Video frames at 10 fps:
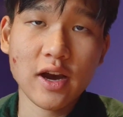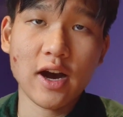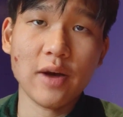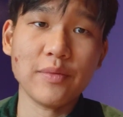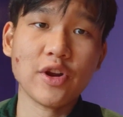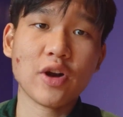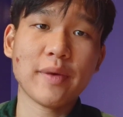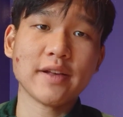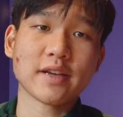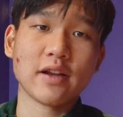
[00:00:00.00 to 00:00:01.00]

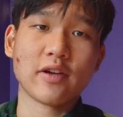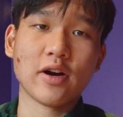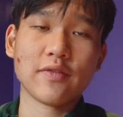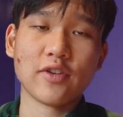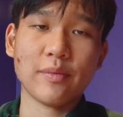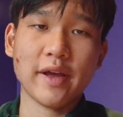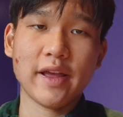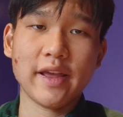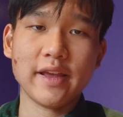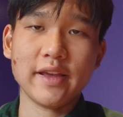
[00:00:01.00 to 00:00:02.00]
Europe has kind of gone from
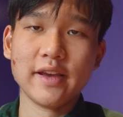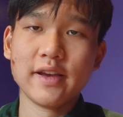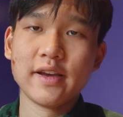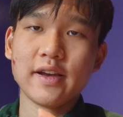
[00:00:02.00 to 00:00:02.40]
a